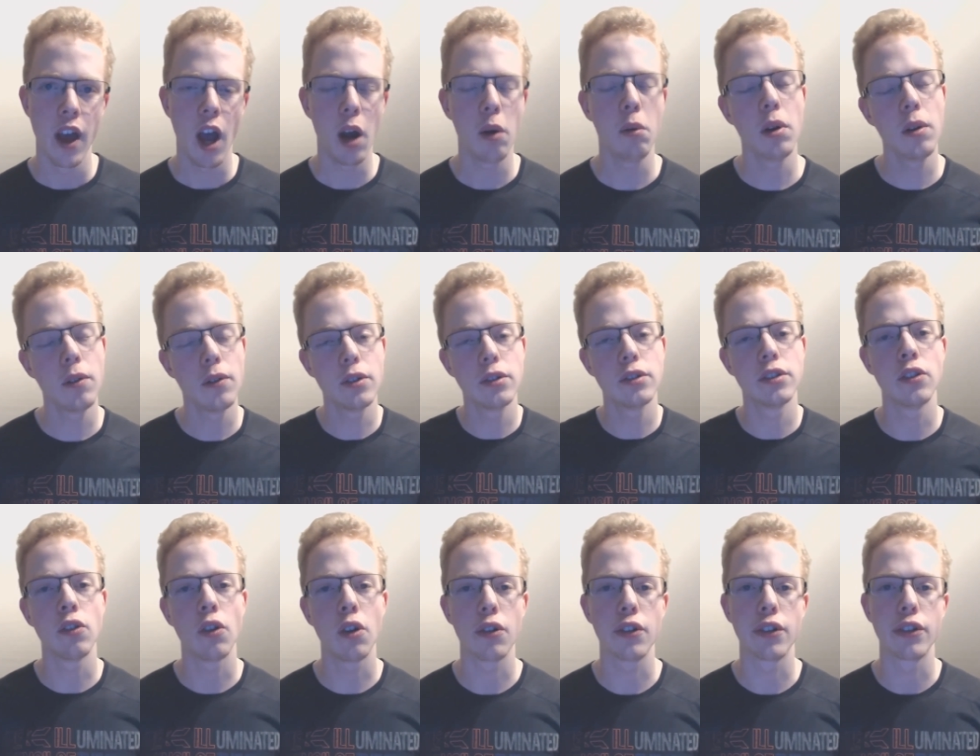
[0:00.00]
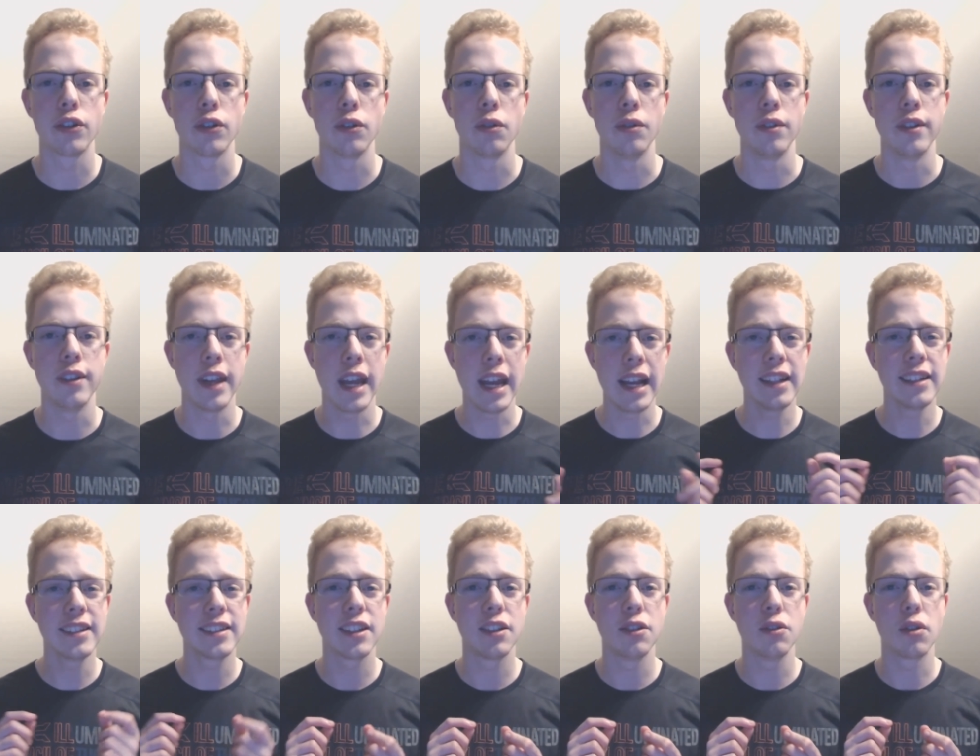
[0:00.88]
However, there are also
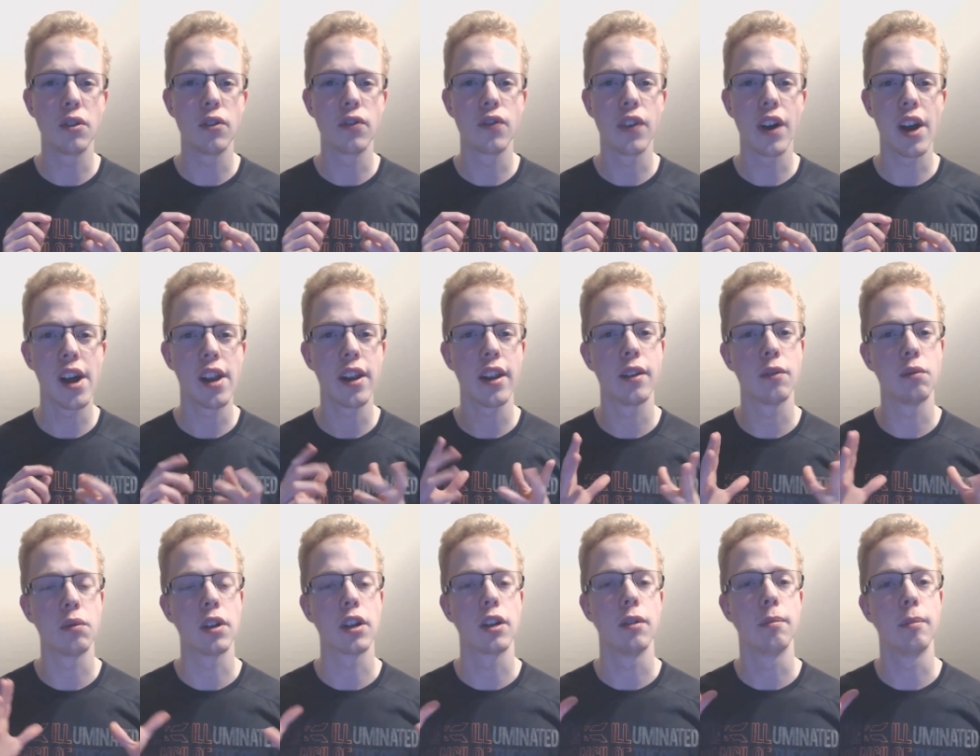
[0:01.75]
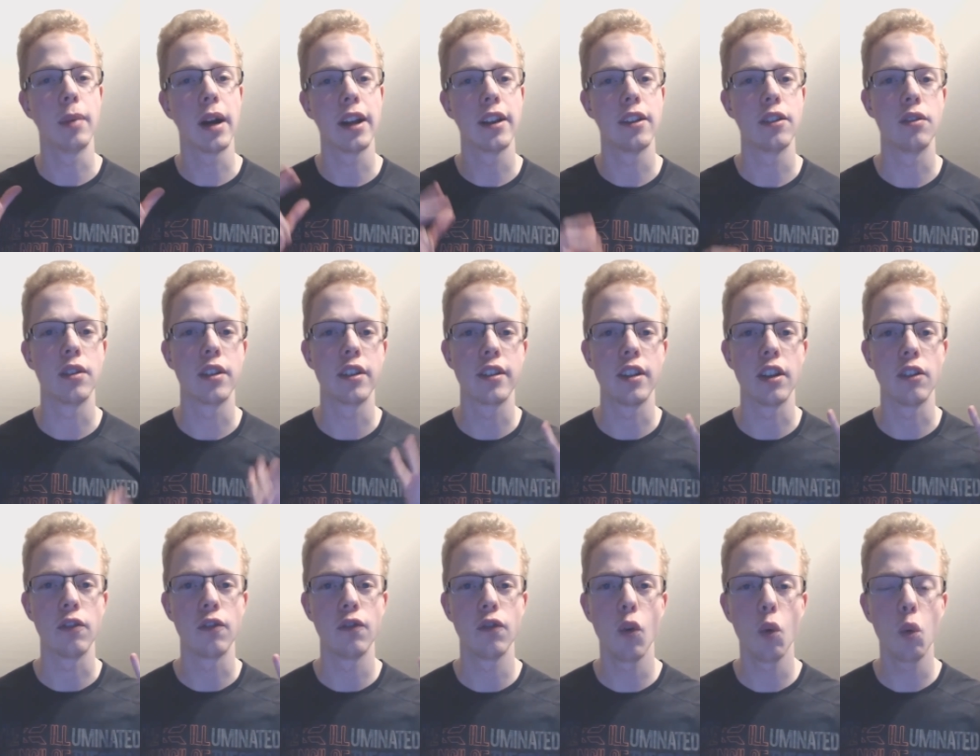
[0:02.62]
nails that you can find, and when combined to a set
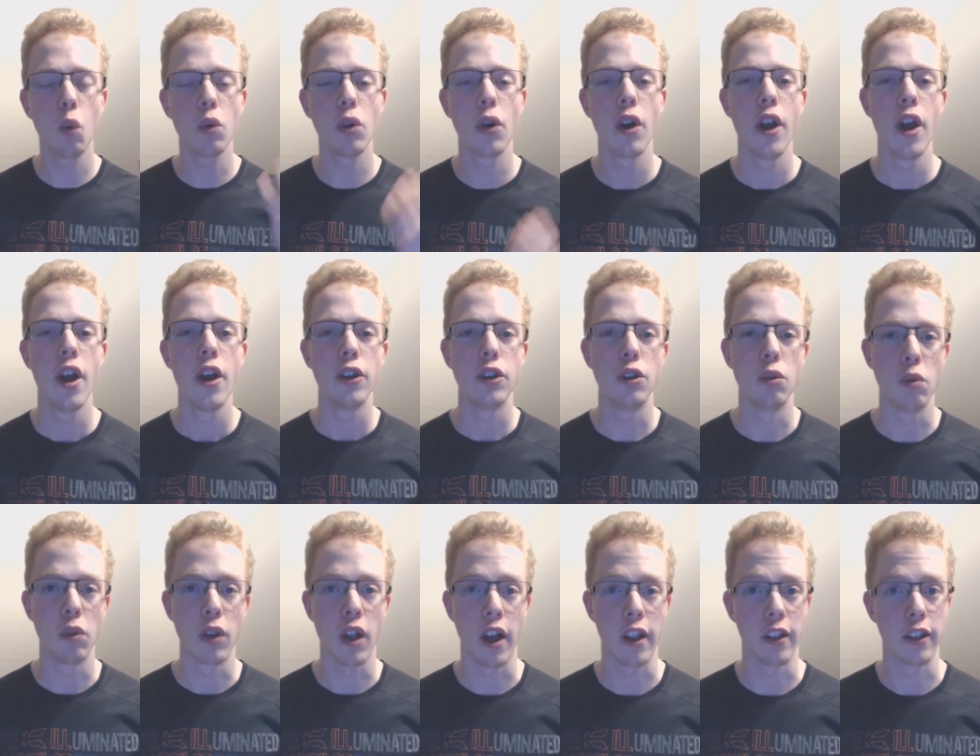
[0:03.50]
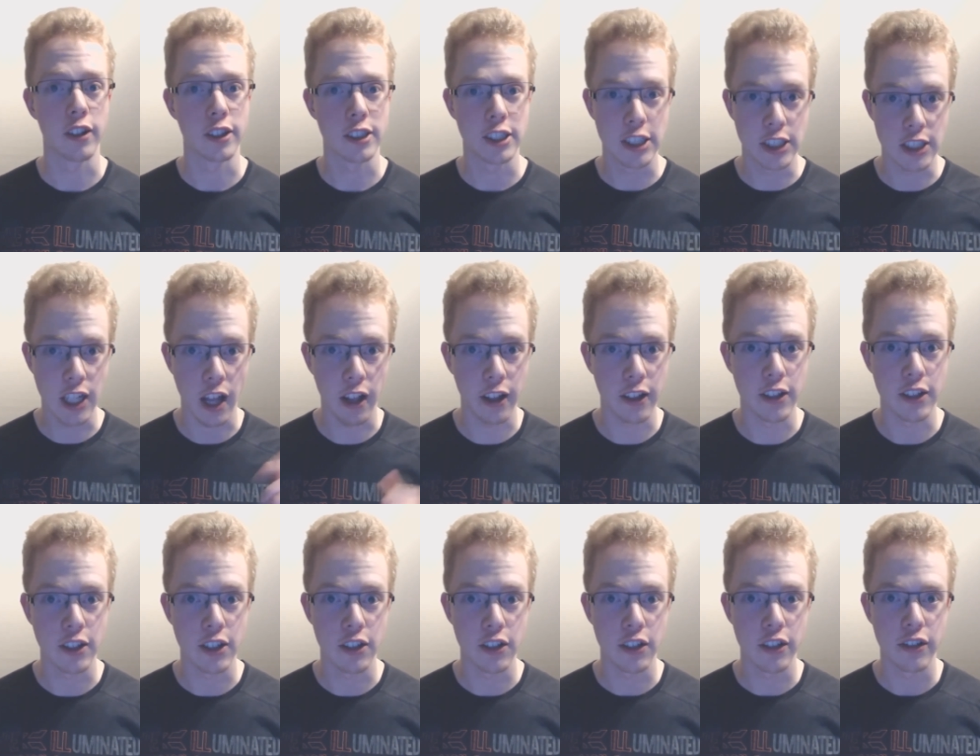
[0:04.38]
of 4, you will unlock
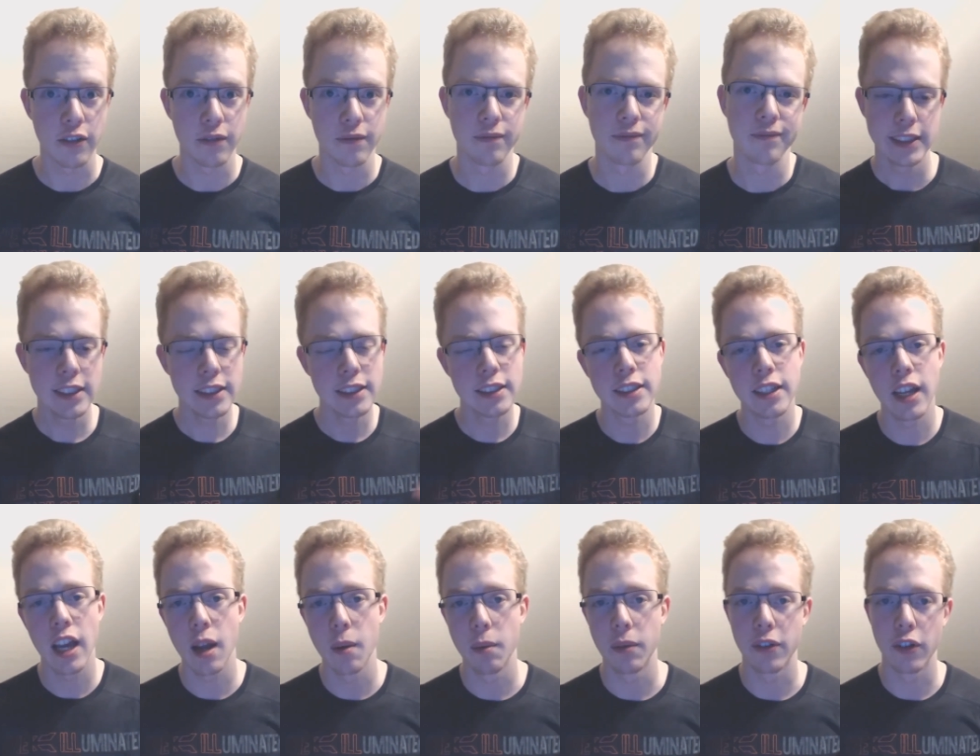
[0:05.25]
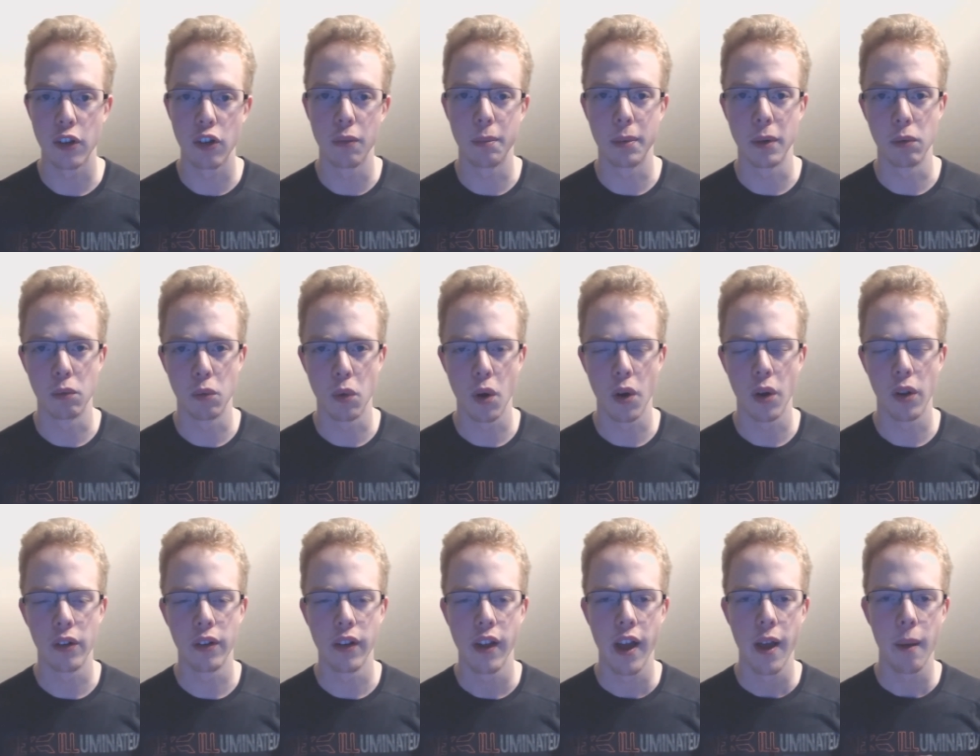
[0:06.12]
challenges. Since the game is an open
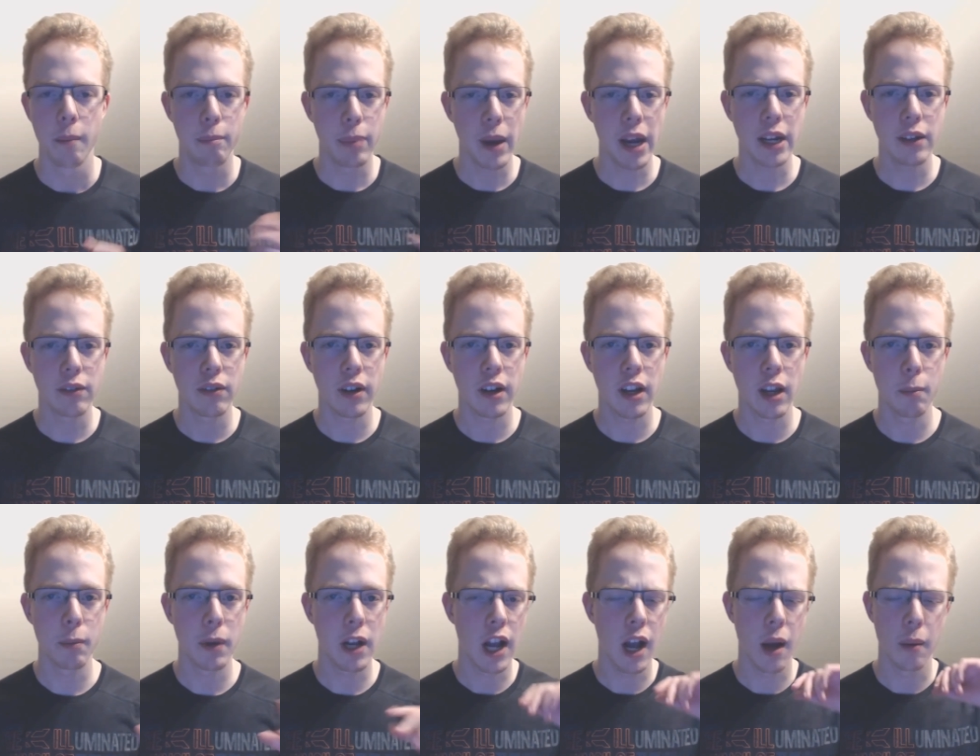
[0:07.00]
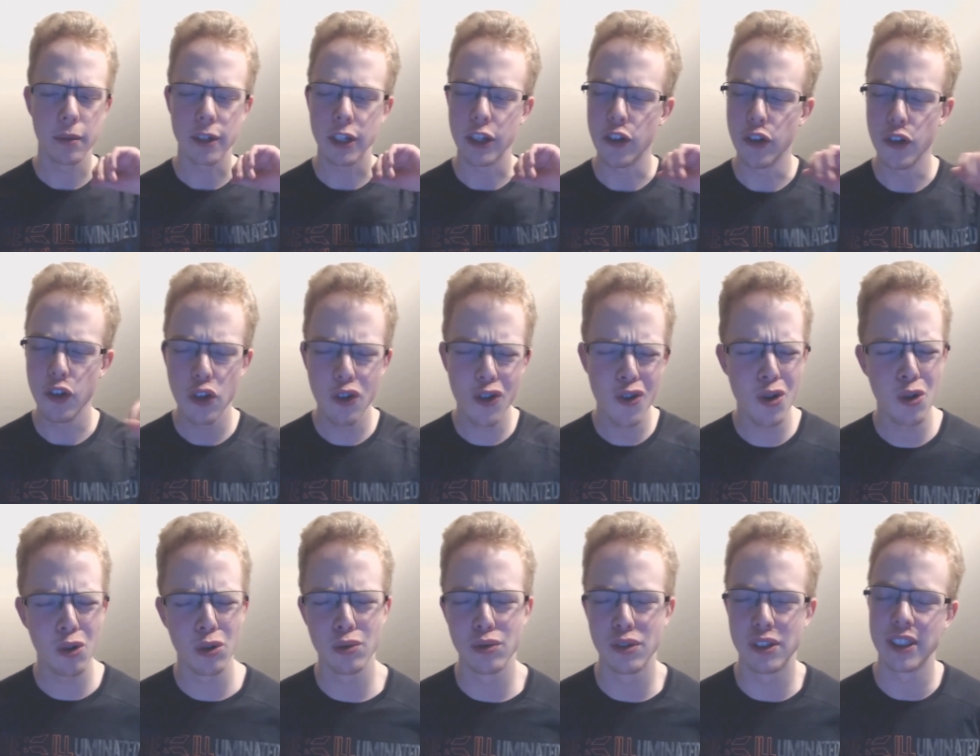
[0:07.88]
world, backtracking becomes a
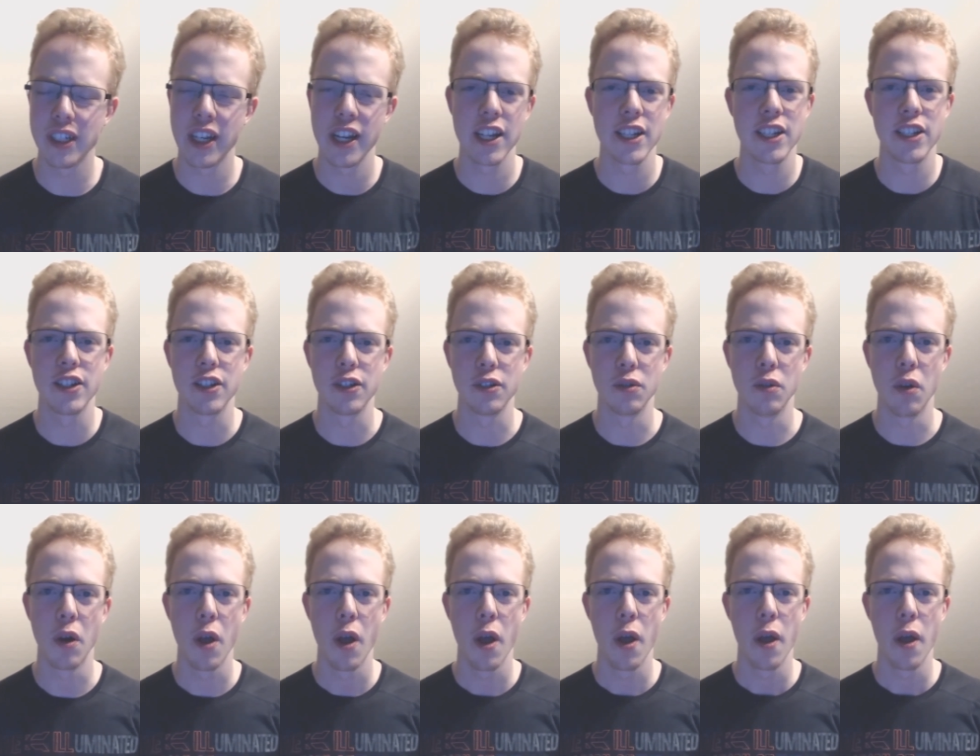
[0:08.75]
huge issue.